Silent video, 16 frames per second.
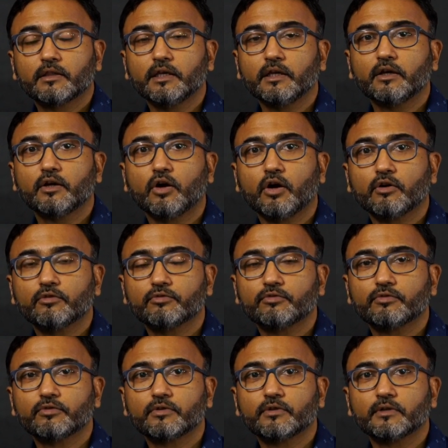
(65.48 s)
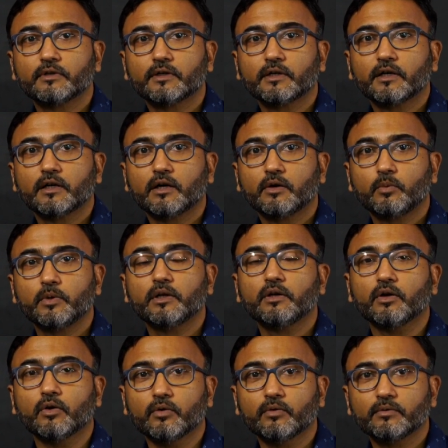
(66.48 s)
think of a
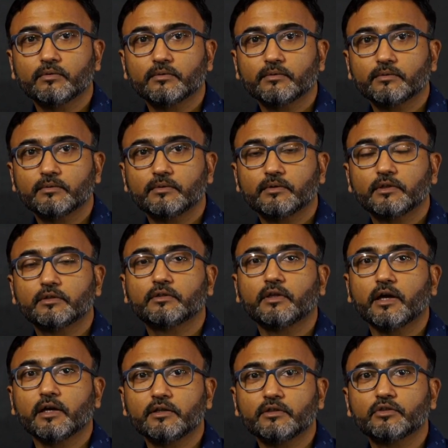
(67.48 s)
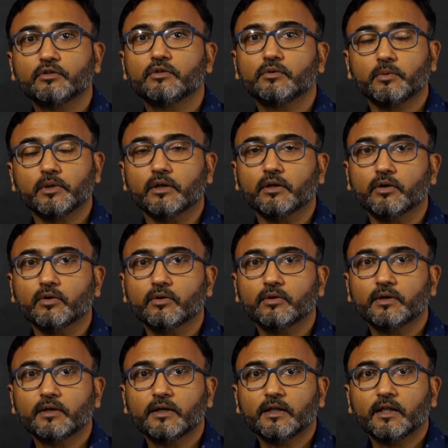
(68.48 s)
window, the size of the window.
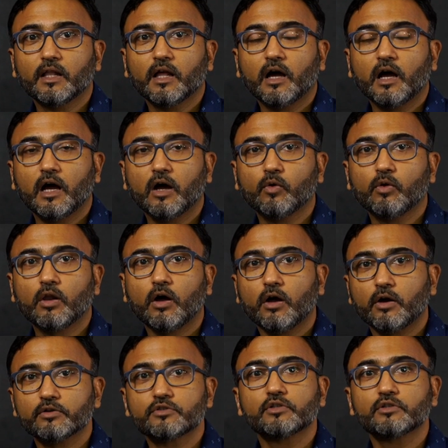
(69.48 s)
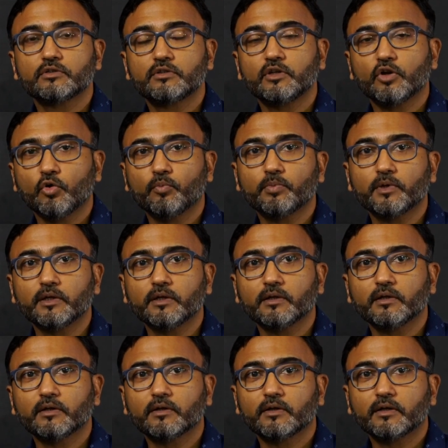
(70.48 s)
How large is the opening
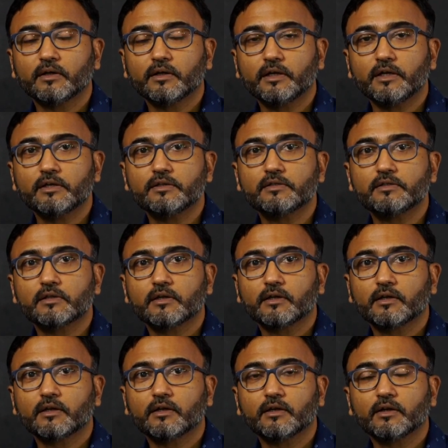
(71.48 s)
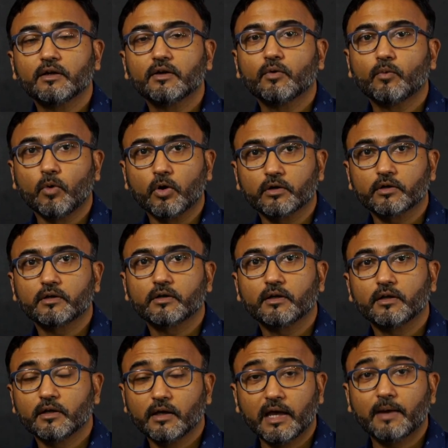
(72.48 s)
is what
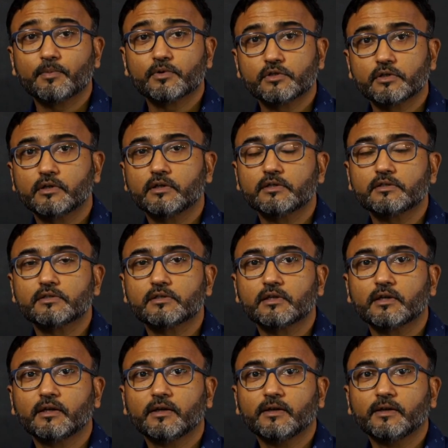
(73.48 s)
aperture is.